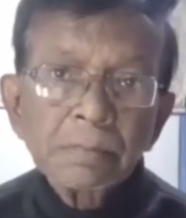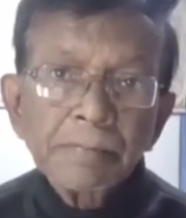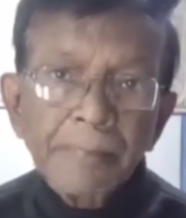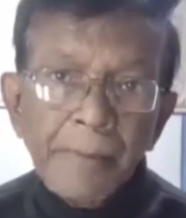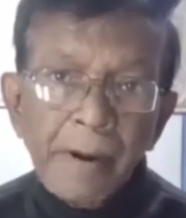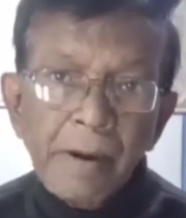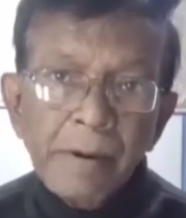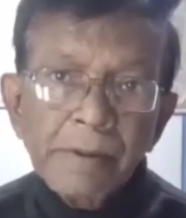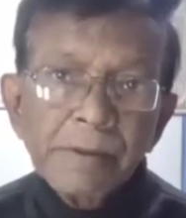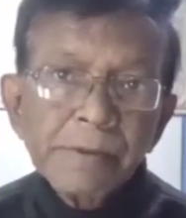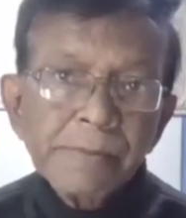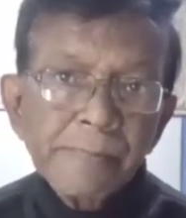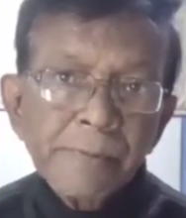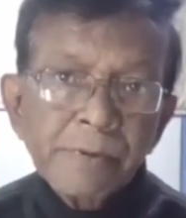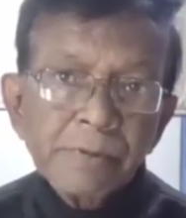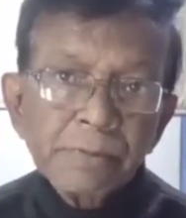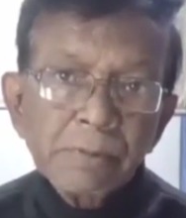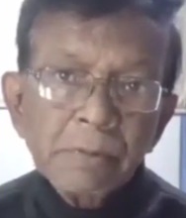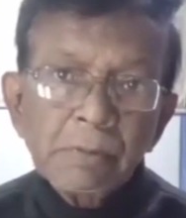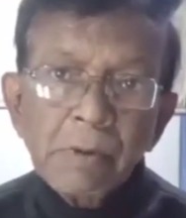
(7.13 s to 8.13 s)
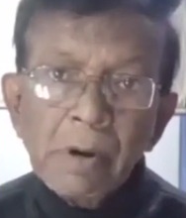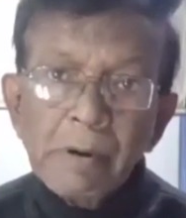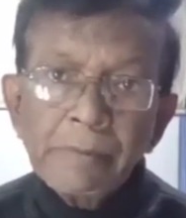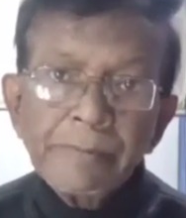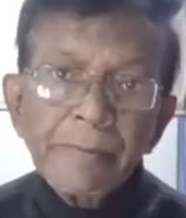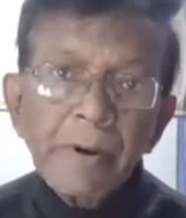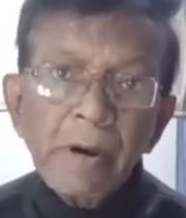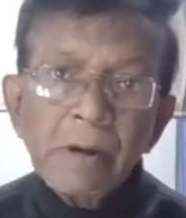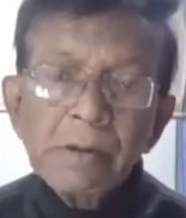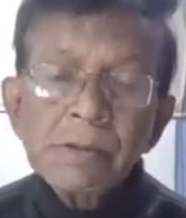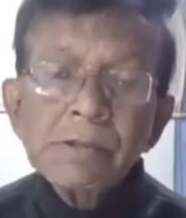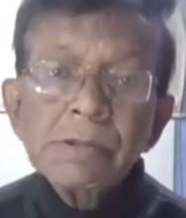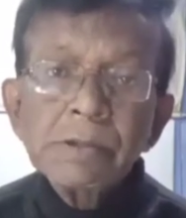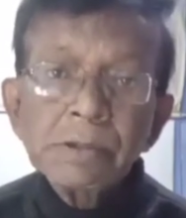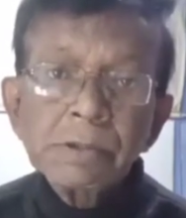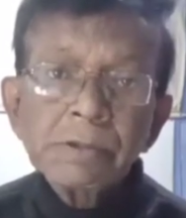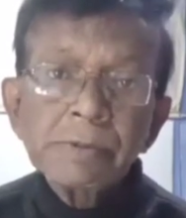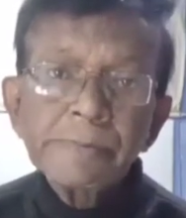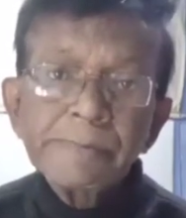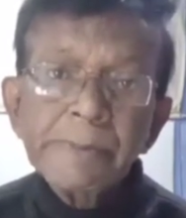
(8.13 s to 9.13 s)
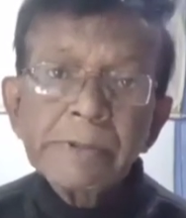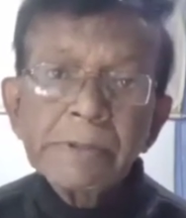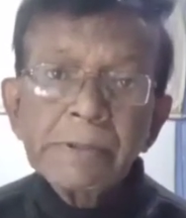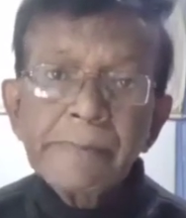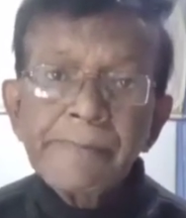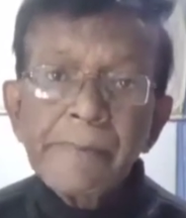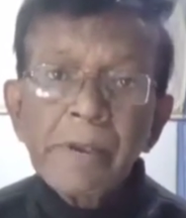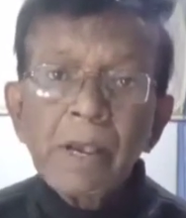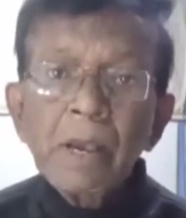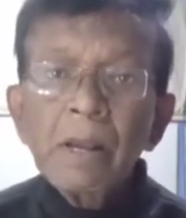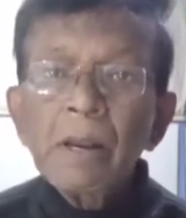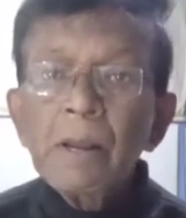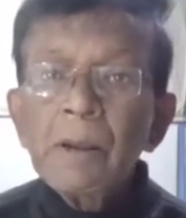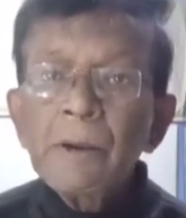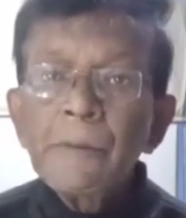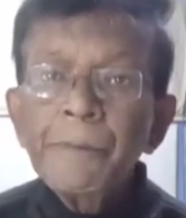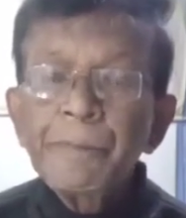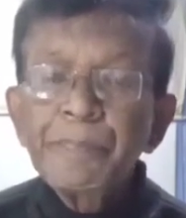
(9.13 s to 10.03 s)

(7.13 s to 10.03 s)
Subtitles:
friends, my student friends, specifically.